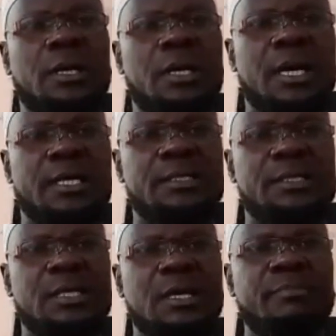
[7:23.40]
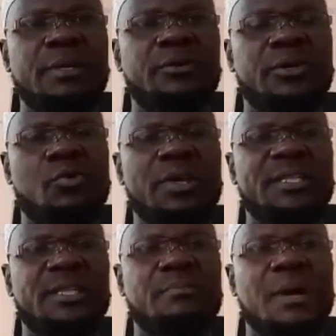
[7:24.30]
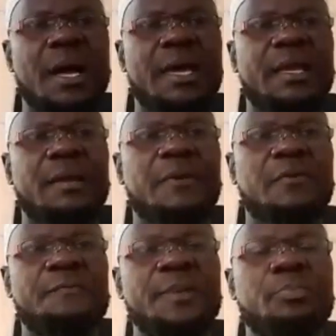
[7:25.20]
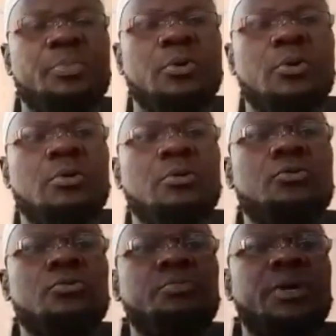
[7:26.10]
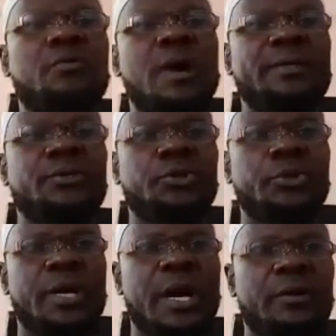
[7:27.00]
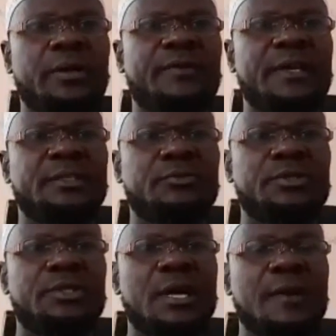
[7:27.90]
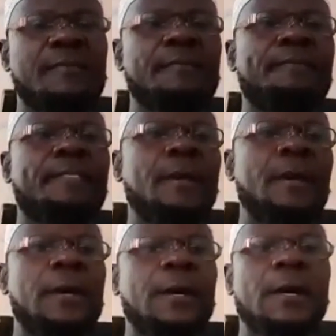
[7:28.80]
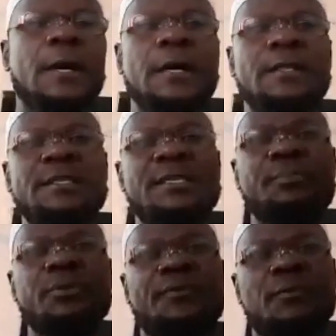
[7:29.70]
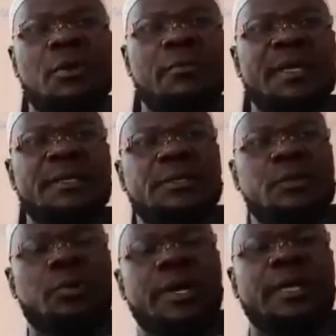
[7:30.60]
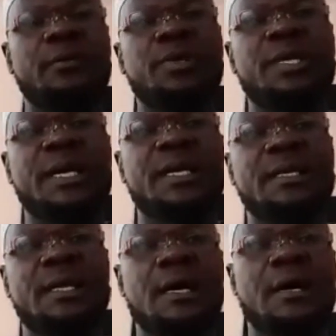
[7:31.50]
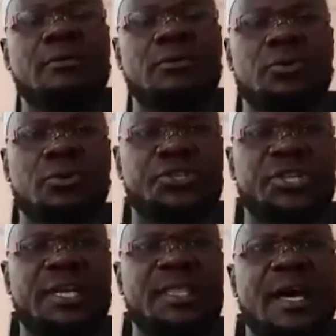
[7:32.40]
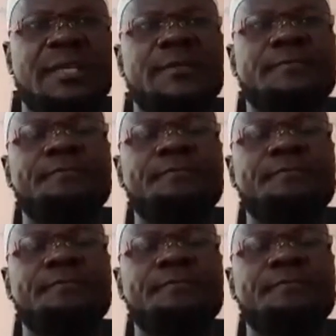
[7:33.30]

as uh, been requested by a number of people who may want to know how I reverted to Islam. Uh, this is a beautiful moment when we can, uh, you know, share that.